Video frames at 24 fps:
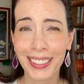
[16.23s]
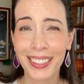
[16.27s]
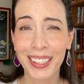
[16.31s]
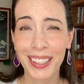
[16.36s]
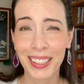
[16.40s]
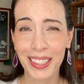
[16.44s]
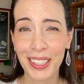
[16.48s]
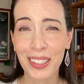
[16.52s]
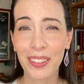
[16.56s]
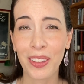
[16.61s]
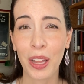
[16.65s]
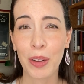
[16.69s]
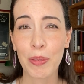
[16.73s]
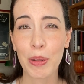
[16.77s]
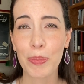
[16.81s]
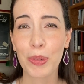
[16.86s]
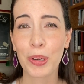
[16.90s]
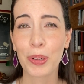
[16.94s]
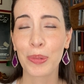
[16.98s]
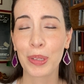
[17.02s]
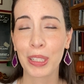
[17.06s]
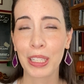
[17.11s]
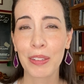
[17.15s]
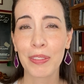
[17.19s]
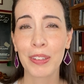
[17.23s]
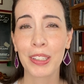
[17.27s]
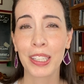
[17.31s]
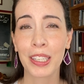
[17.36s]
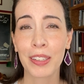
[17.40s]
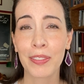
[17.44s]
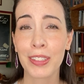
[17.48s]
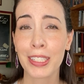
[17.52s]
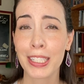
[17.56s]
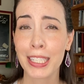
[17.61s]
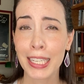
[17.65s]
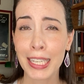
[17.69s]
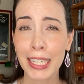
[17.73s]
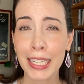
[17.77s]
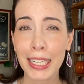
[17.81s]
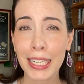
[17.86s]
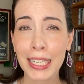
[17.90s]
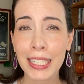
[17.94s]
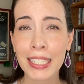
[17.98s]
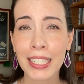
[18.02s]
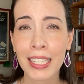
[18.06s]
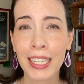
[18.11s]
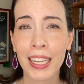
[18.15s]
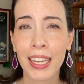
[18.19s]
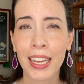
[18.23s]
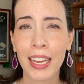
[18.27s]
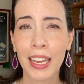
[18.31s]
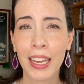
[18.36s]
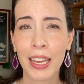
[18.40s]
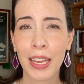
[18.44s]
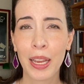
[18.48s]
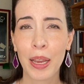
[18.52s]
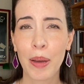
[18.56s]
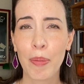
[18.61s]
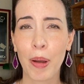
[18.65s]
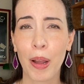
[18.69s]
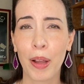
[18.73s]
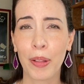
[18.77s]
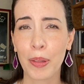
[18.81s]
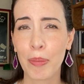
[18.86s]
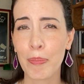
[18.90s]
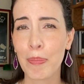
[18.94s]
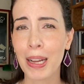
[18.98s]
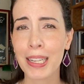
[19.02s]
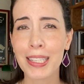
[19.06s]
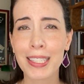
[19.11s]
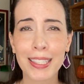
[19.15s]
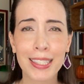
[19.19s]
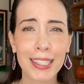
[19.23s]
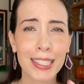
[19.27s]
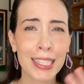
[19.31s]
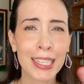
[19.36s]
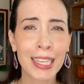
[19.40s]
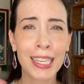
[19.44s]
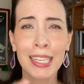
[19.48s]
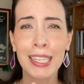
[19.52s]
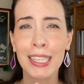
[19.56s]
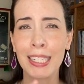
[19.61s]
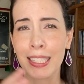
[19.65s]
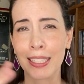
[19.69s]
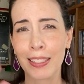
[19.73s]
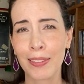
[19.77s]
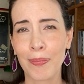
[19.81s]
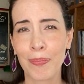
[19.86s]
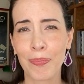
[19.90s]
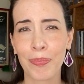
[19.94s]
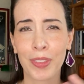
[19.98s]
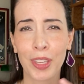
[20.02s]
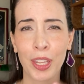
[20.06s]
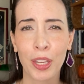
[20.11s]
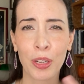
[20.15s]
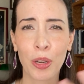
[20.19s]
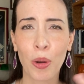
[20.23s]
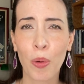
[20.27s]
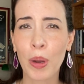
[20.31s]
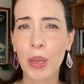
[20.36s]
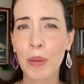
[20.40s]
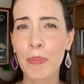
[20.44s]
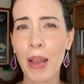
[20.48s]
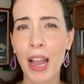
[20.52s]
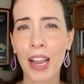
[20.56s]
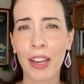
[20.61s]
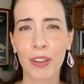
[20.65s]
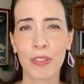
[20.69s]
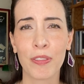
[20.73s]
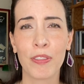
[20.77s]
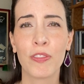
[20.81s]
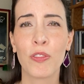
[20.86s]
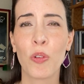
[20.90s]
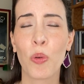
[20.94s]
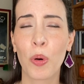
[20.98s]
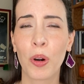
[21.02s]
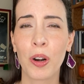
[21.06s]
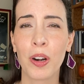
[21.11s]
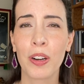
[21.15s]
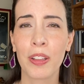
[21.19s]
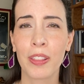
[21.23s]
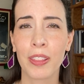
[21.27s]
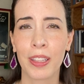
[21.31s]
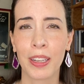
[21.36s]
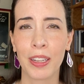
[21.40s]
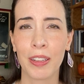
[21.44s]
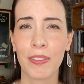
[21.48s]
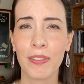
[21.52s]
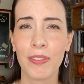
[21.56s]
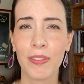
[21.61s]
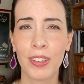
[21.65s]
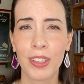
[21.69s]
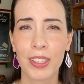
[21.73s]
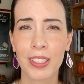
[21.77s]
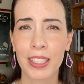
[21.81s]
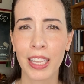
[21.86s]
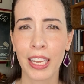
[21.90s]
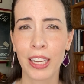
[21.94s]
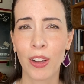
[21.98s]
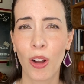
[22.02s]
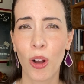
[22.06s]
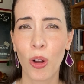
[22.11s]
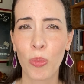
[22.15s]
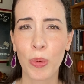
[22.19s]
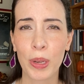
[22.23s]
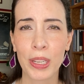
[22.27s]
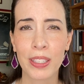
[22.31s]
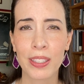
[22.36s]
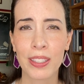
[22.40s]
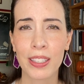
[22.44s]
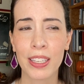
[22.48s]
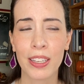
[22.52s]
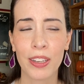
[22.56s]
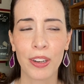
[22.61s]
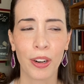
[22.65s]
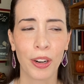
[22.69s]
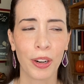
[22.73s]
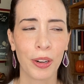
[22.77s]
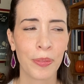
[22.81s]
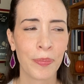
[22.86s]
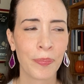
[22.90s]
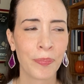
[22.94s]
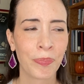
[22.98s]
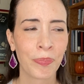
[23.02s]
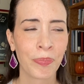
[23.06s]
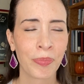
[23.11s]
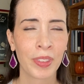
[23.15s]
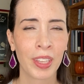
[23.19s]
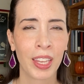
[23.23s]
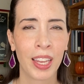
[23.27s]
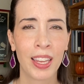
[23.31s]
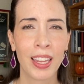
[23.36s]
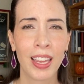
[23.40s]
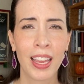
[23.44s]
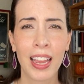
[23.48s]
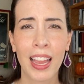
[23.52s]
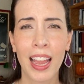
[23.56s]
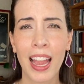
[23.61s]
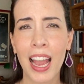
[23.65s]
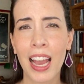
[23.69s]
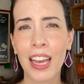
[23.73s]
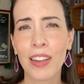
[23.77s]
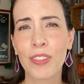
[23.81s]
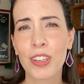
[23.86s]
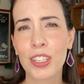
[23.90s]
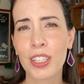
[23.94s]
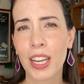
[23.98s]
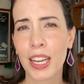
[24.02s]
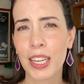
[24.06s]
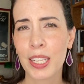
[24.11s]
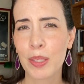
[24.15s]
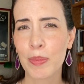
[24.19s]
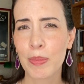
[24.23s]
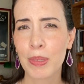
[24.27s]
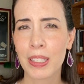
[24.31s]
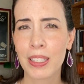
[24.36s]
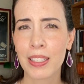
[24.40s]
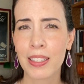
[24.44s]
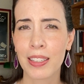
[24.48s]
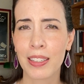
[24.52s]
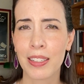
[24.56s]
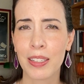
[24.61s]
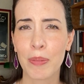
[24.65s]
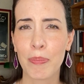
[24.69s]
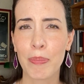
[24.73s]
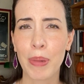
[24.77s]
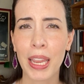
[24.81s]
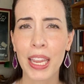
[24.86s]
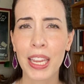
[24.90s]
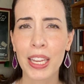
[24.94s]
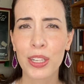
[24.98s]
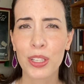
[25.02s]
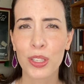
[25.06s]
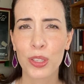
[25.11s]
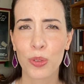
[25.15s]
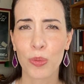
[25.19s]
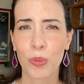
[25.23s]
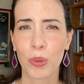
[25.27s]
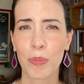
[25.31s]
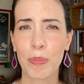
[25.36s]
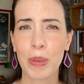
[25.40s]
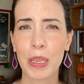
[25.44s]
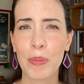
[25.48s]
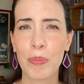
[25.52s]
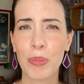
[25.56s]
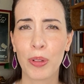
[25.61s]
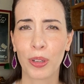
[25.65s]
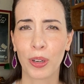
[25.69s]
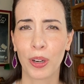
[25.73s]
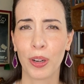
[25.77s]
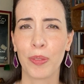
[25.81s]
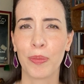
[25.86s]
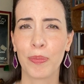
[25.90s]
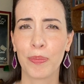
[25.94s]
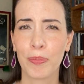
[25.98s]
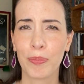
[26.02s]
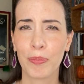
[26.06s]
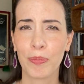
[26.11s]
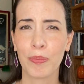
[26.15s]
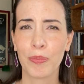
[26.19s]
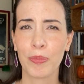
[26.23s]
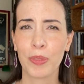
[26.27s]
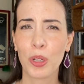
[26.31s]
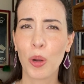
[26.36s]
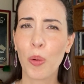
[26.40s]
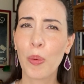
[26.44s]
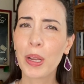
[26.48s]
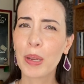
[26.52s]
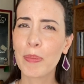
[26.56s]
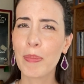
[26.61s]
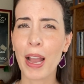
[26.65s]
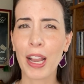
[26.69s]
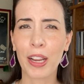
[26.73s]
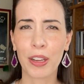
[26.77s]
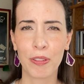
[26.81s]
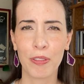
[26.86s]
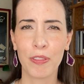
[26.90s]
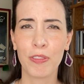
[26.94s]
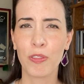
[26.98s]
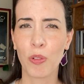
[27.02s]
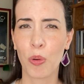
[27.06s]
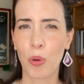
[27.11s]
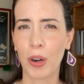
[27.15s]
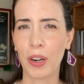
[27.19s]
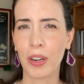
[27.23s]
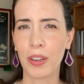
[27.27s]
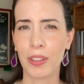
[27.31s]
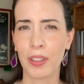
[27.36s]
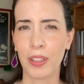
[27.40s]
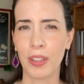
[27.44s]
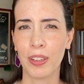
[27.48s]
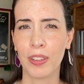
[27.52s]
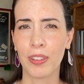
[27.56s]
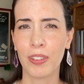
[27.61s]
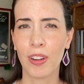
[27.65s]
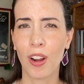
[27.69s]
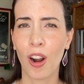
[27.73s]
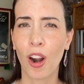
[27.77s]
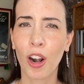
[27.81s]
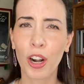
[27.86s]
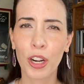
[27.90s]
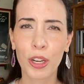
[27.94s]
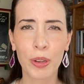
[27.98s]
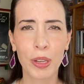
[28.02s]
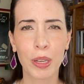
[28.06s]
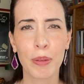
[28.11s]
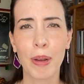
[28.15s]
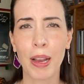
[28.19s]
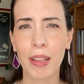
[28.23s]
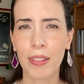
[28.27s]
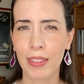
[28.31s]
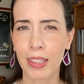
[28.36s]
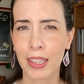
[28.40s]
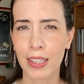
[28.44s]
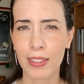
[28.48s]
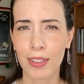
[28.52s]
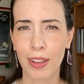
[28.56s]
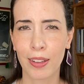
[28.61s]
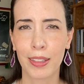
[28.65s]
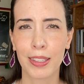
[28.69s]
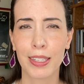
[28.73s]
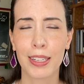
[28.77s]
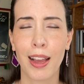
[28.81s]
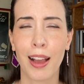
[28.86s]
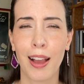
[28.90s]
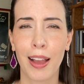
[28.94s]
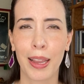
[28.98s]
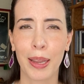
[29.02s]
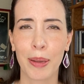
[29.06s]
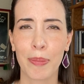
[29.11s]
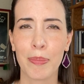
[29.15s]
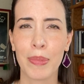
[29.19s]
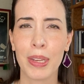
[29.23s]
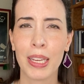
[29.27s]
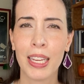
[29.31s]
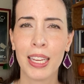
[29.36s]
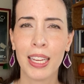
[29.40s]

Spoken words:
I think a lot of people are really feeling fatigued by all the mudslinging and going back and forth, and it feels like all we see are advertisements and debates where people are going back and forth and arguing about things all the time.